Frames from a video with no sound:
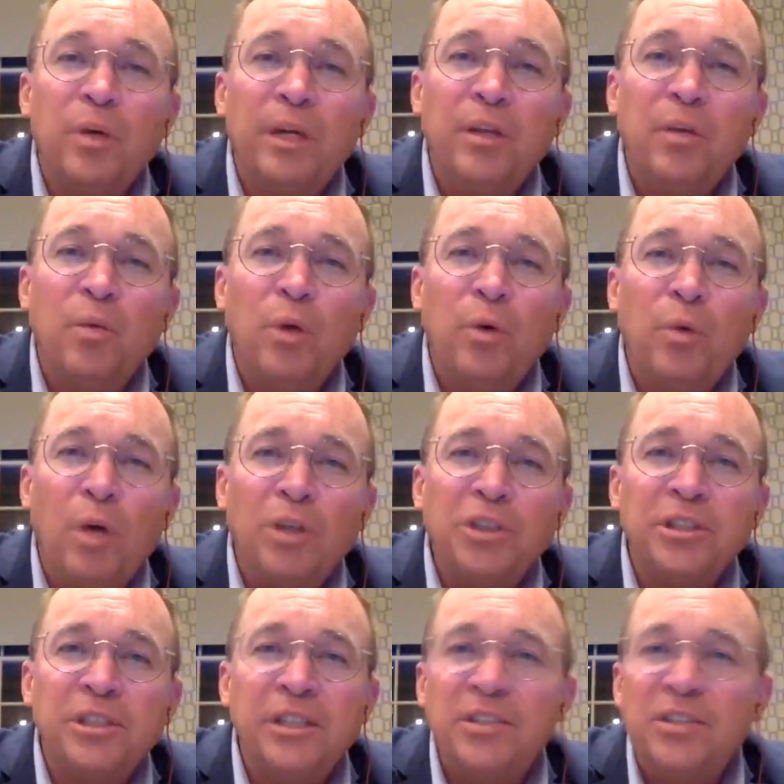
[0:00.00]
in, the, in
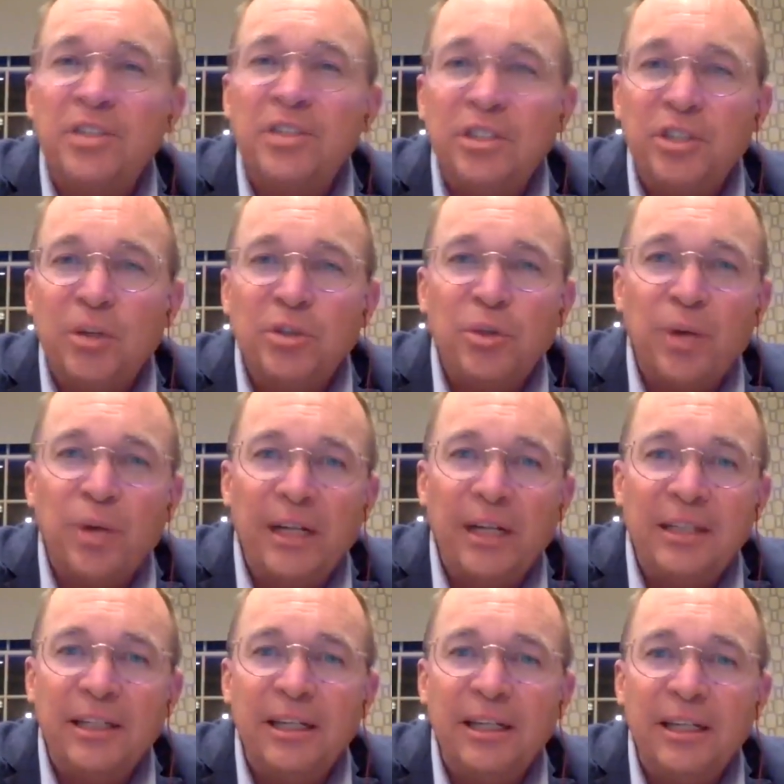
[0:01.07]
Washington, D.C., Joe, as you and I
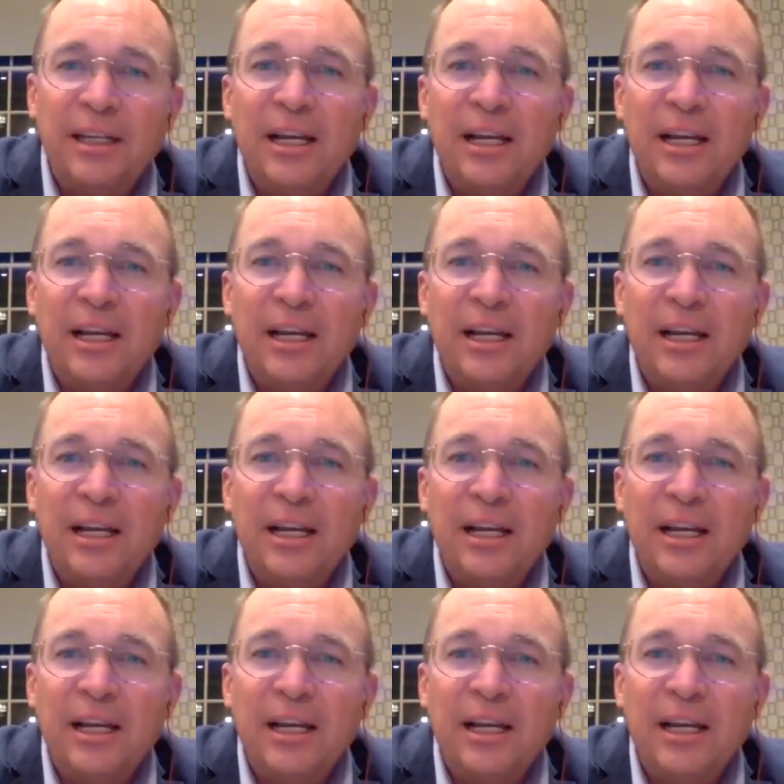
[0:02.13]
did,